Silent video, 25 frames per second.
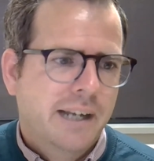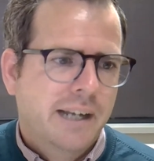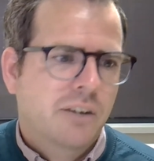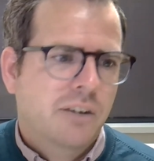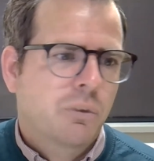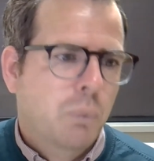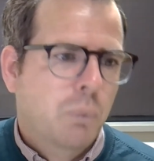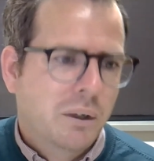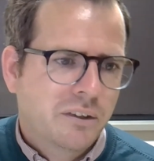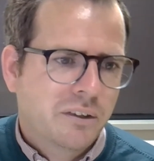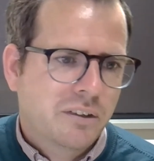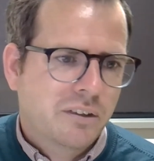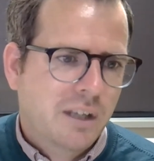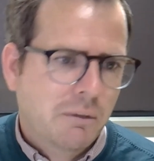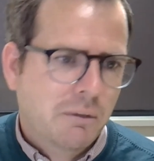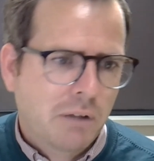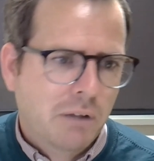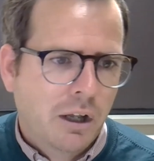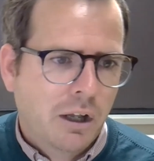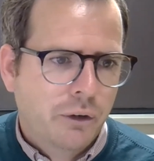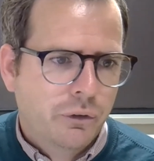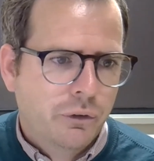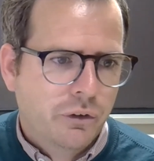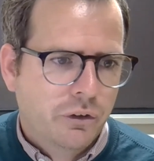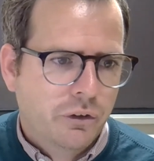get us one step
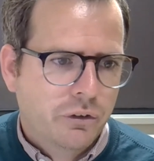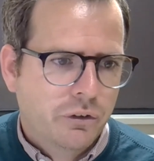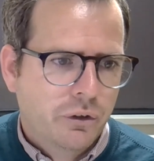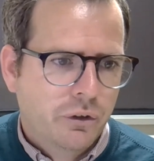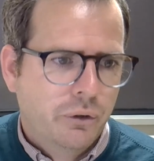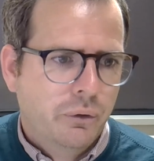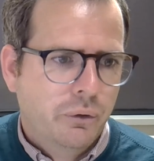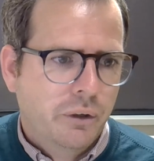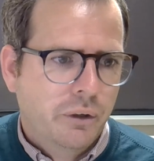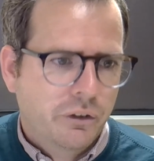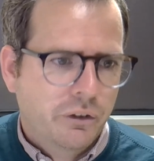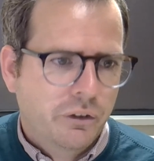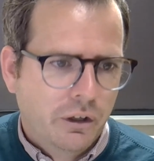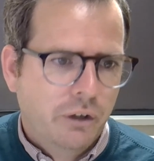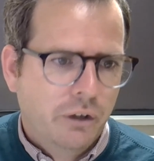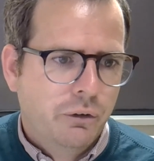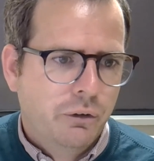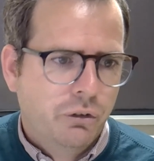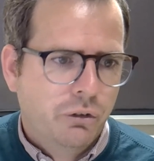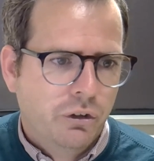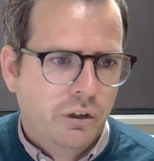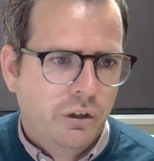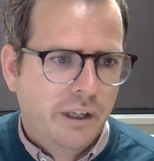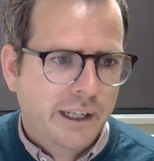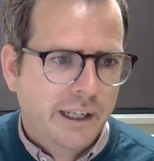closer to a
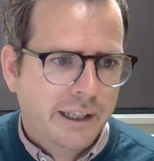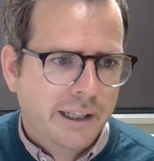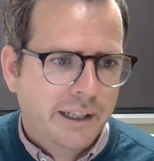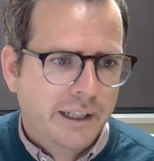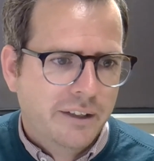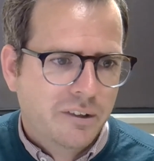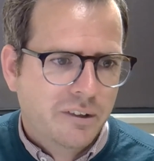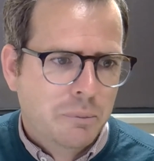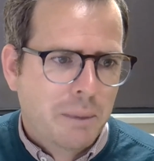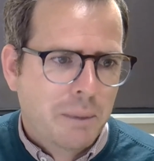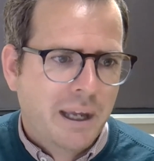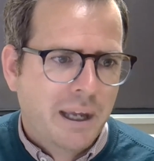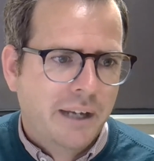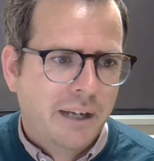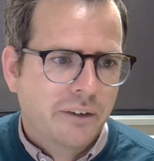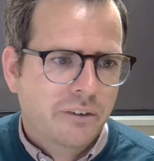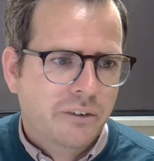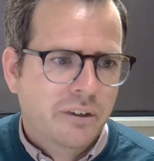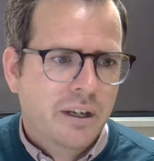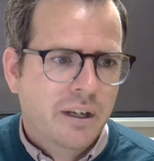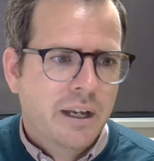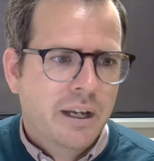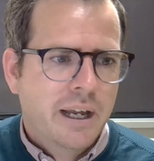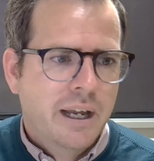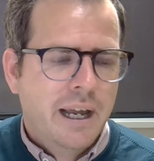solution in this space.